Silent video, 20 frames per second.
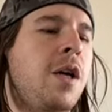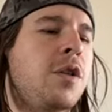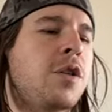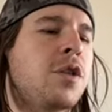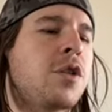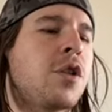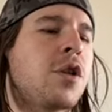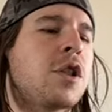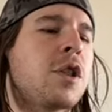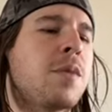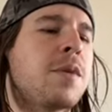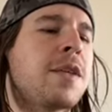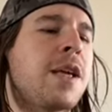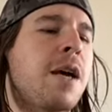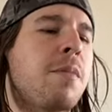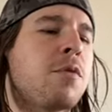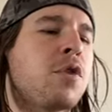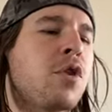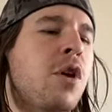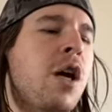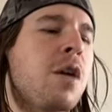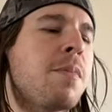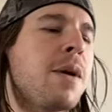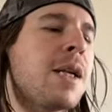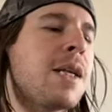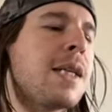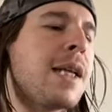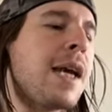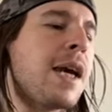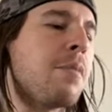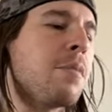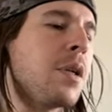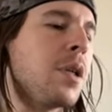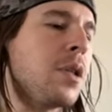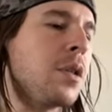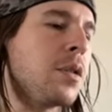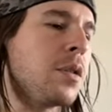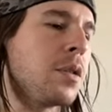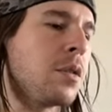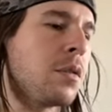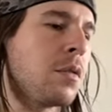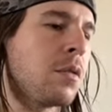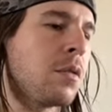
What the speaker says: just heard someone say, I'm trying my damnedest.